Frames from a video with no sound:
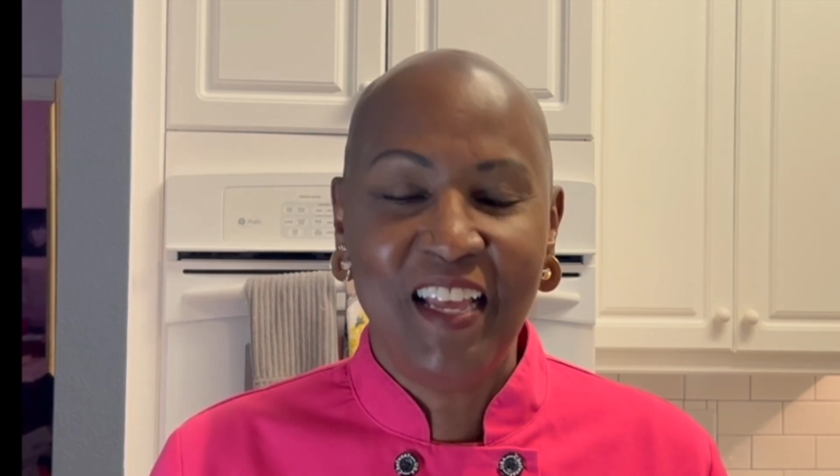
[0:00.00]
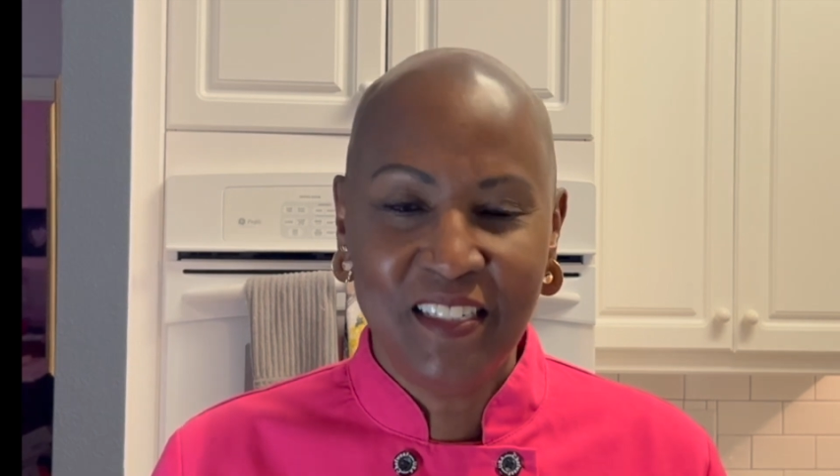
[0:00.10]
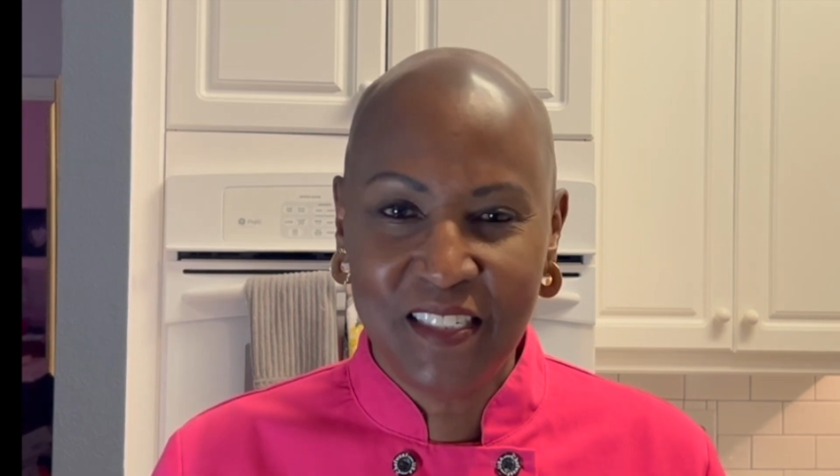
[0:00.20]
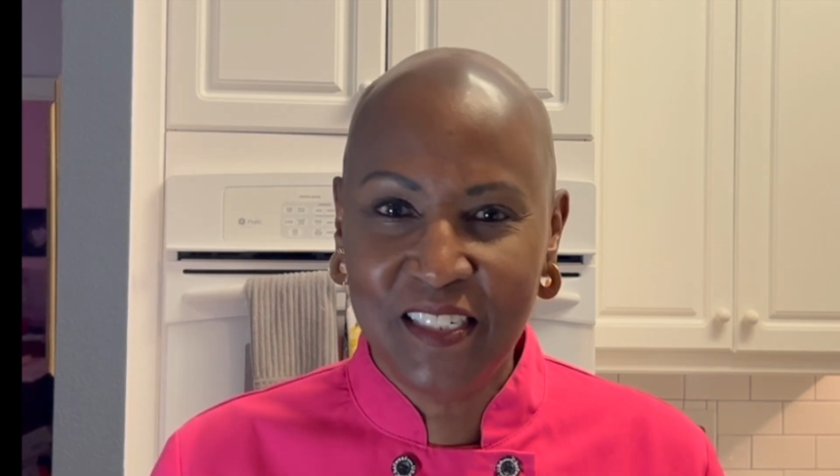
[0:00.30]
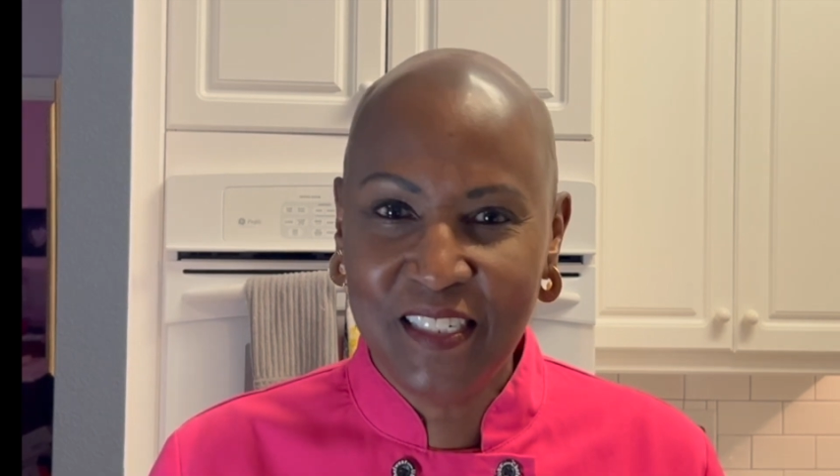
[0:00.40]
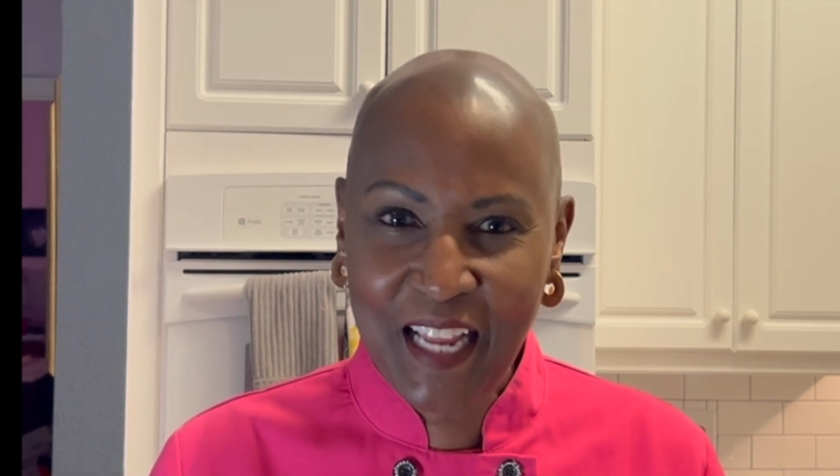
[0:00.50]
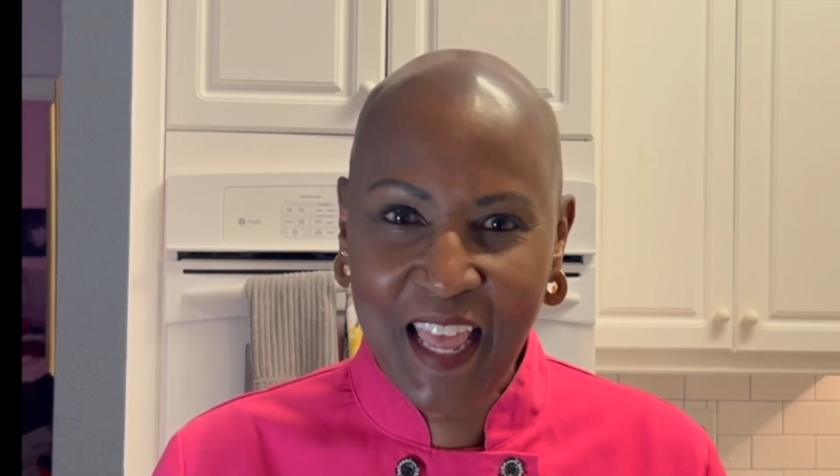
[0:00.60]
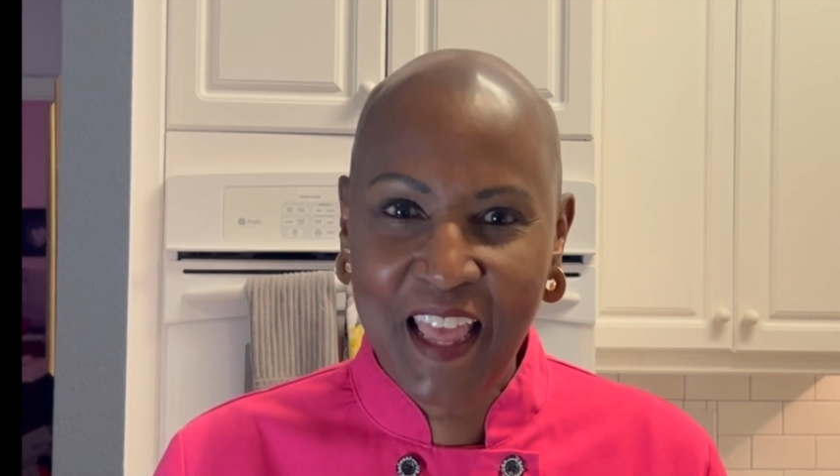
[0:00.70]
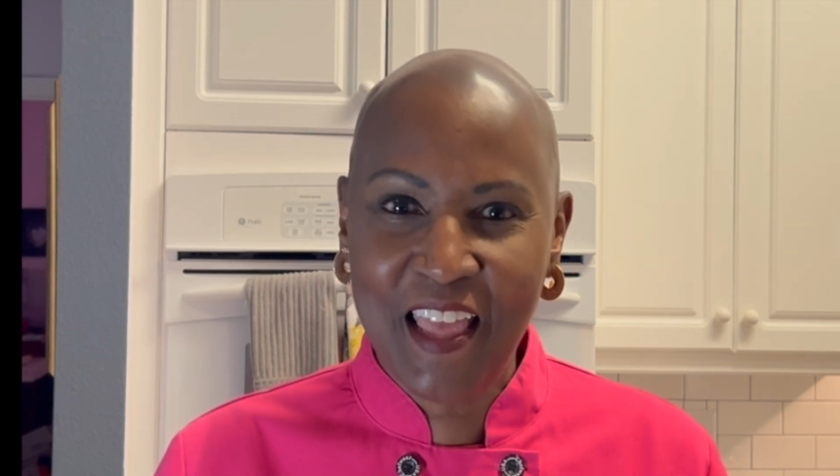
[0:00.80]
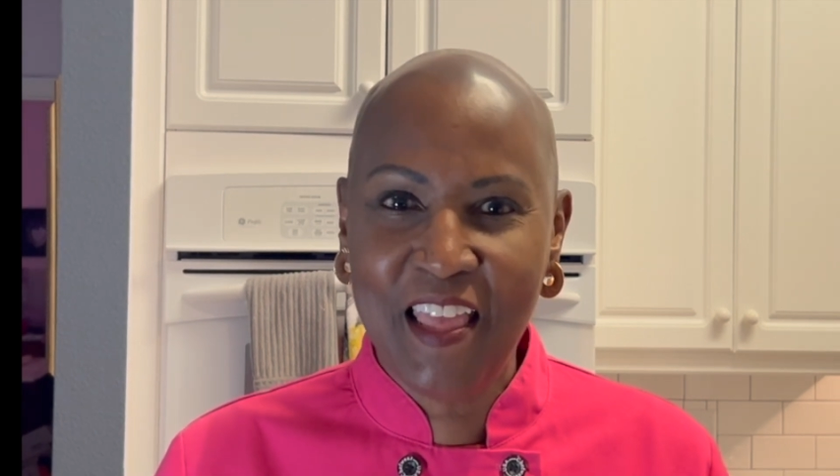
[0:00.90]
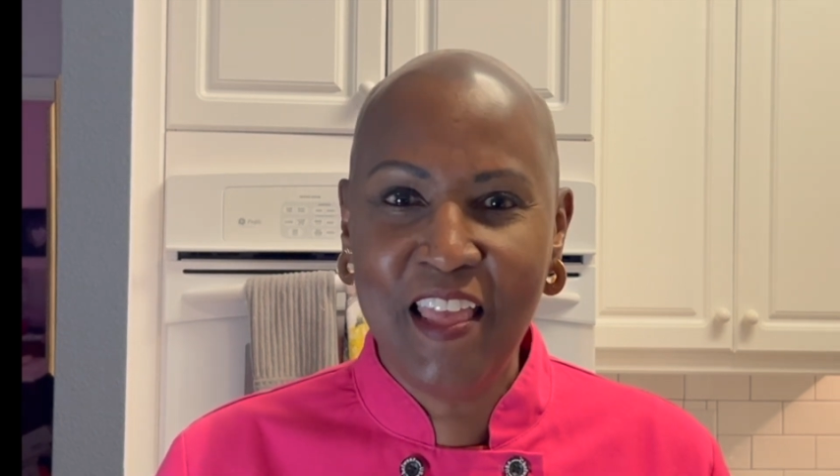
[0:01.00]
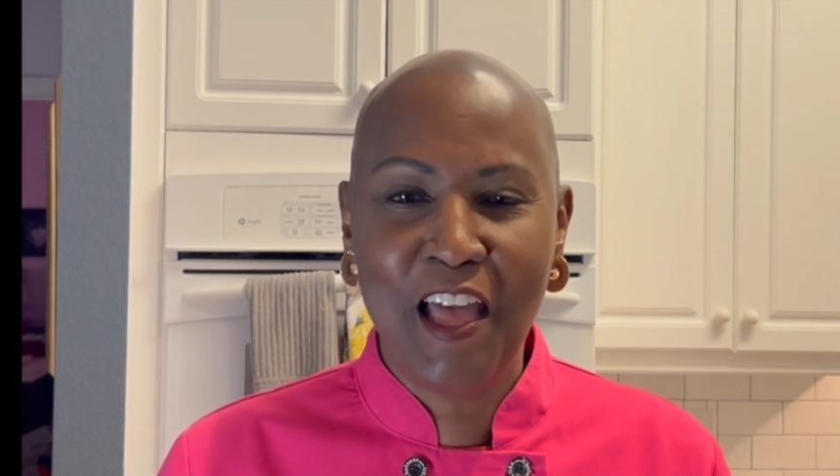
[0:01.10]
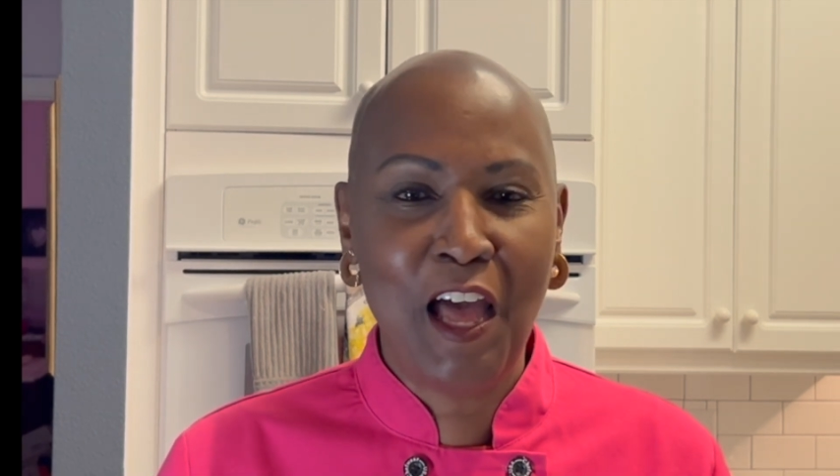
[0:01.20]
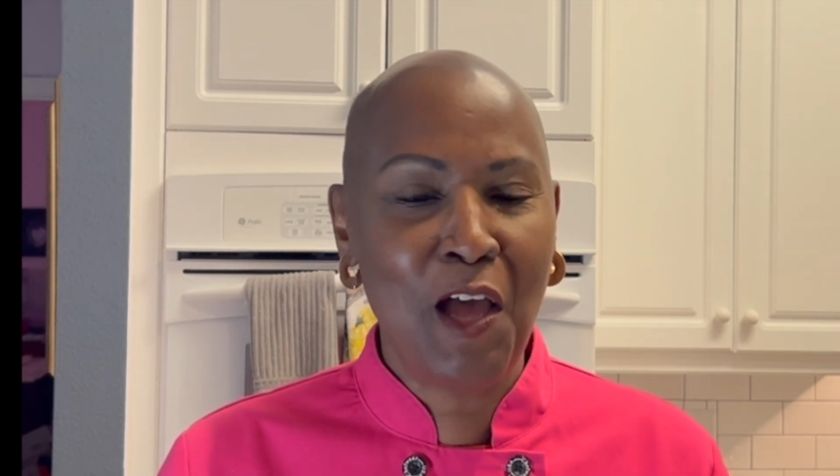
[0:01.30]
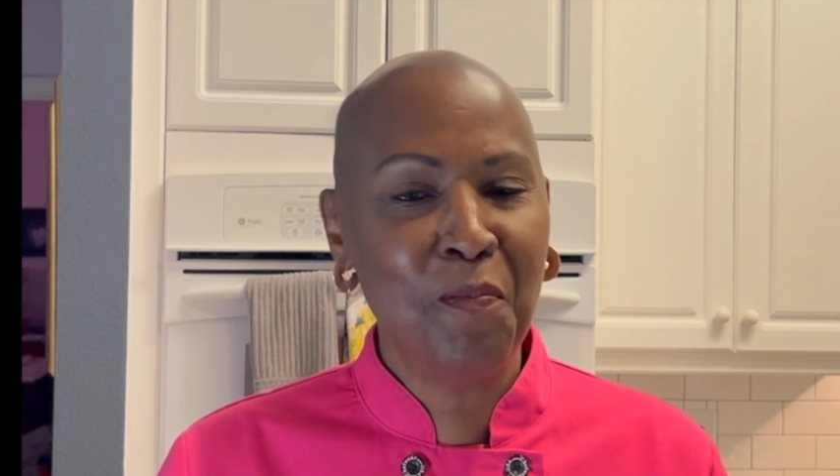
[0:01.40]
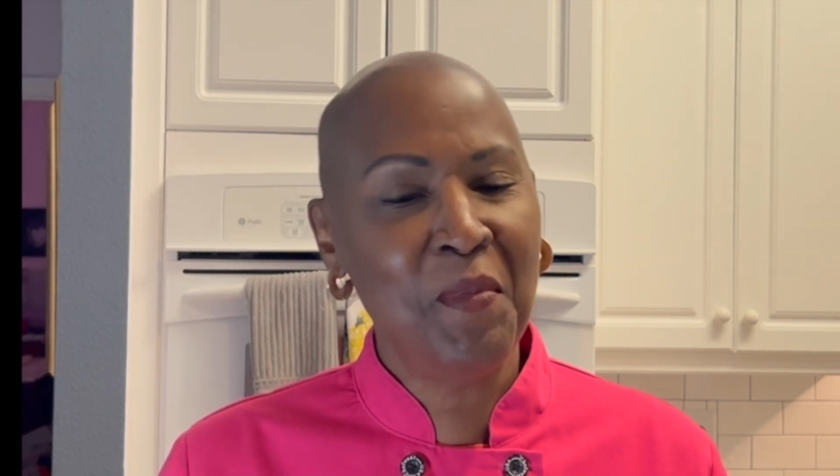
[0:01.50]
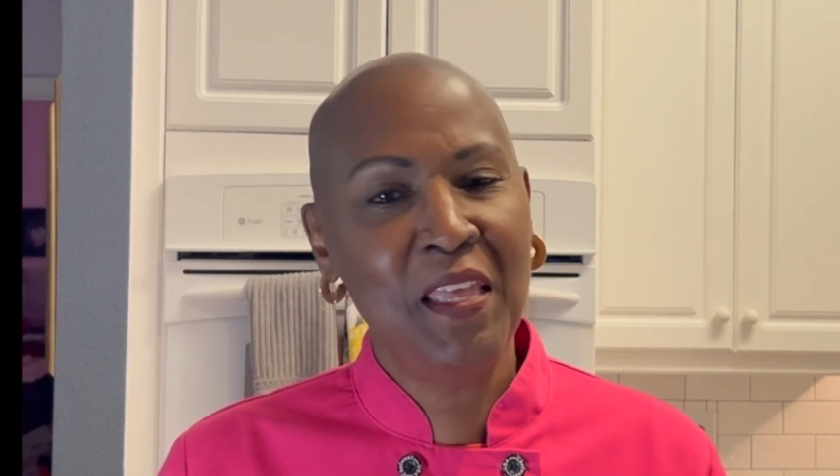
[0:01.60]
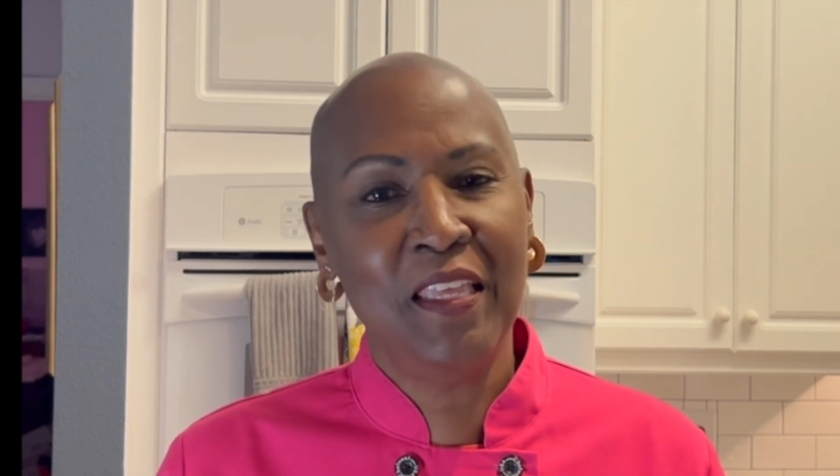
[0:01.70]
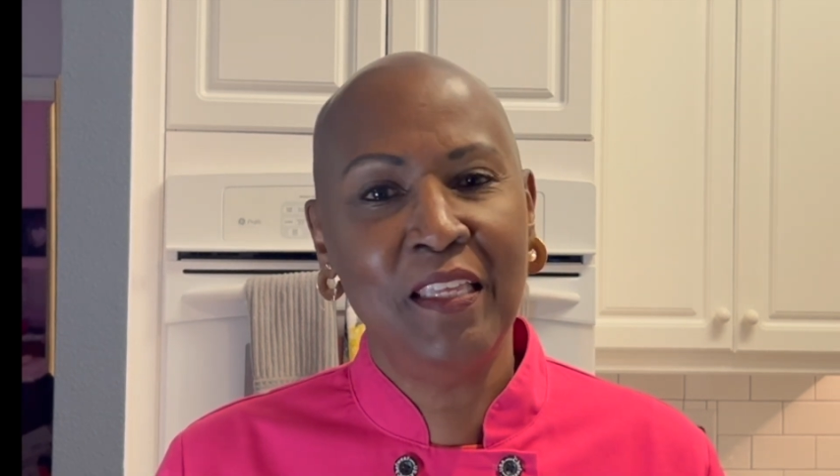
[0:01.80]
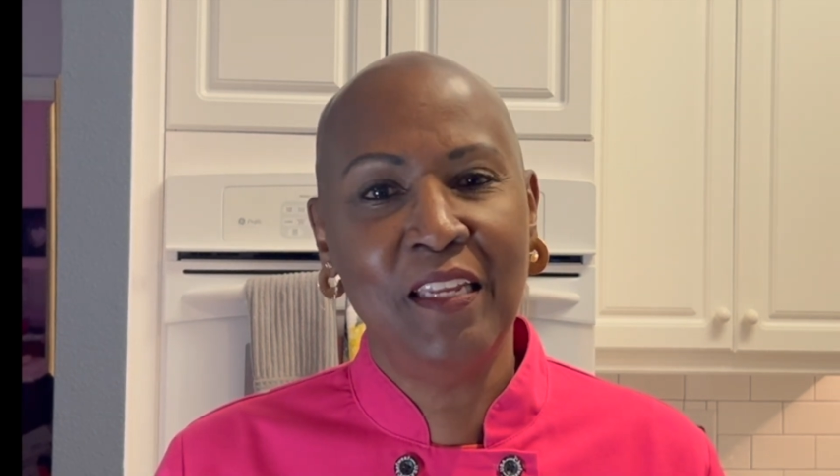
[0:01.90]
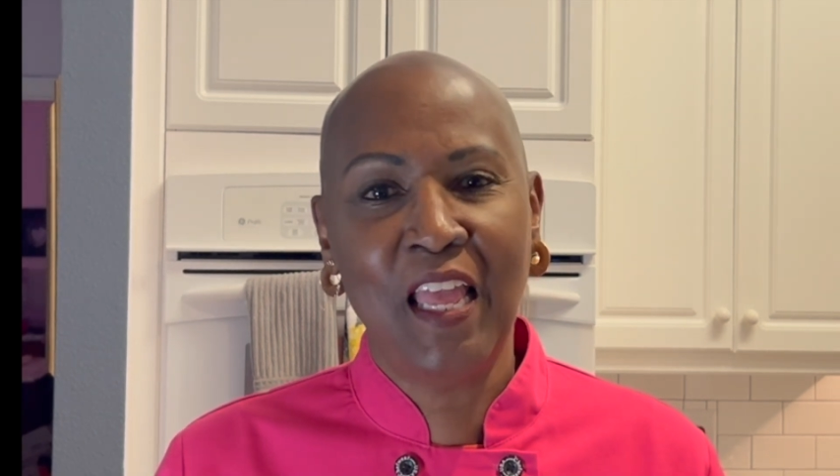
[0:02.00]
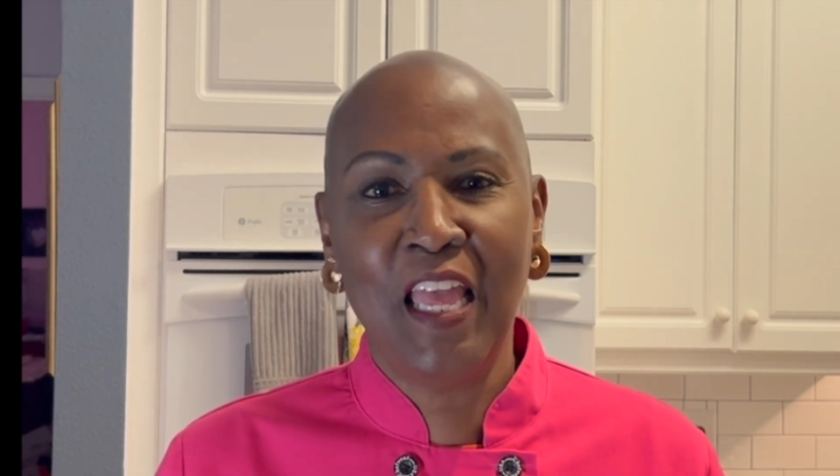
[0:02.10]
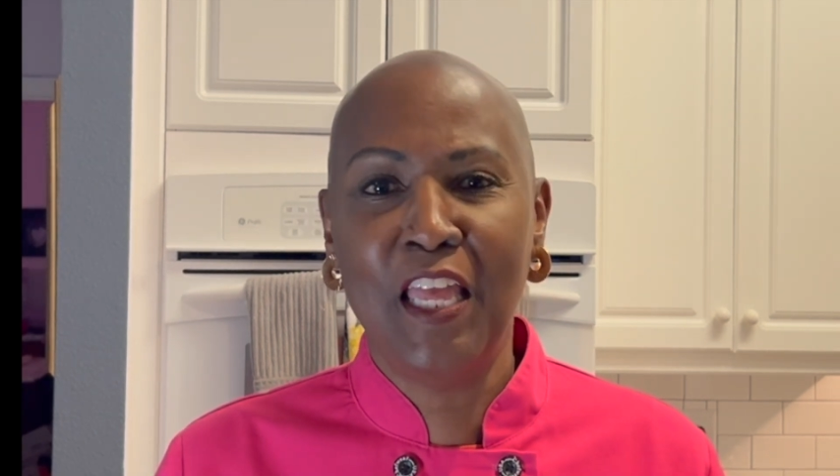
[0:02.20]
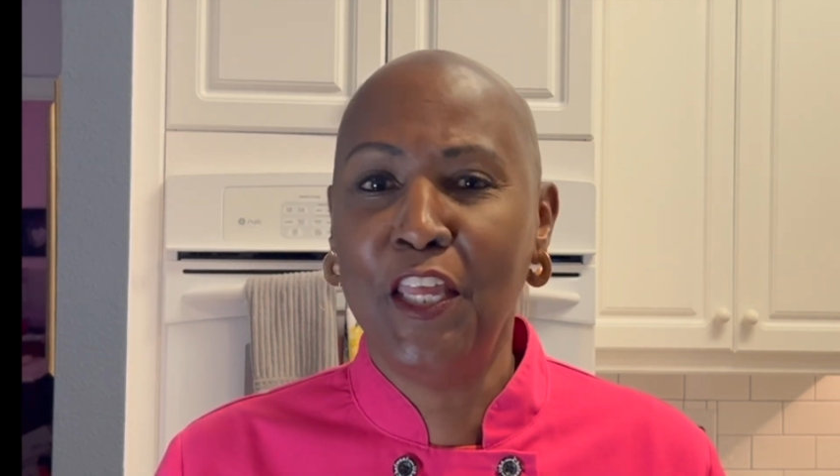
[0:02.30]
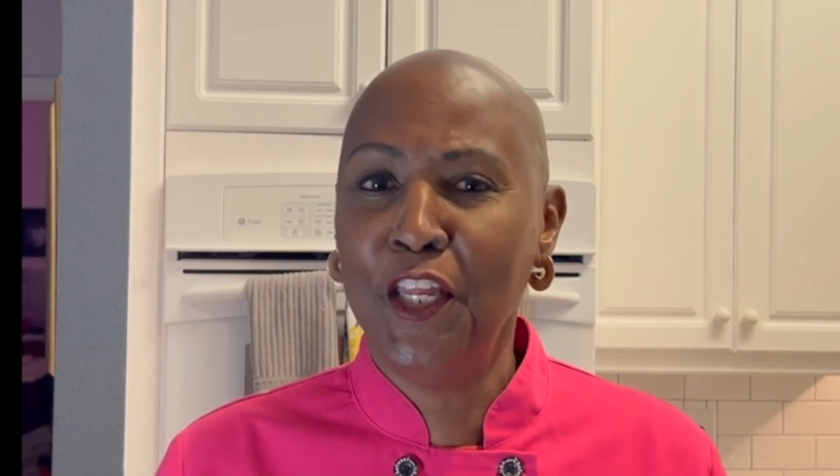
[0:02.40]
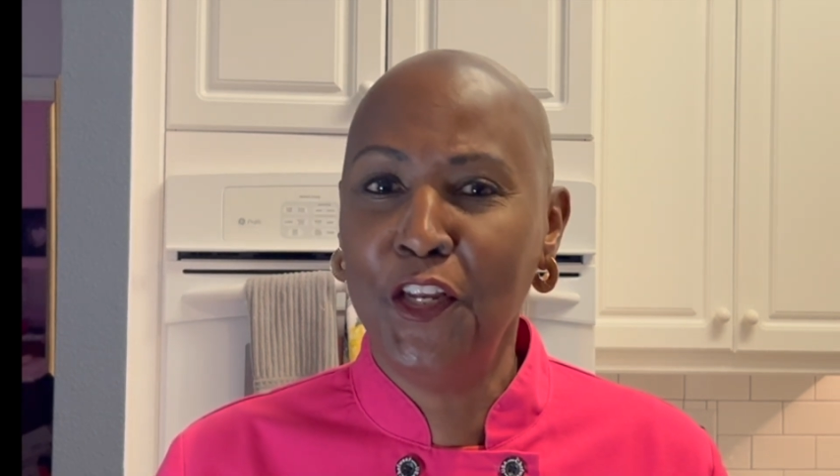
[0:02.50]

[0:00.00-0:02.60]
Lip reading: and today I'm making a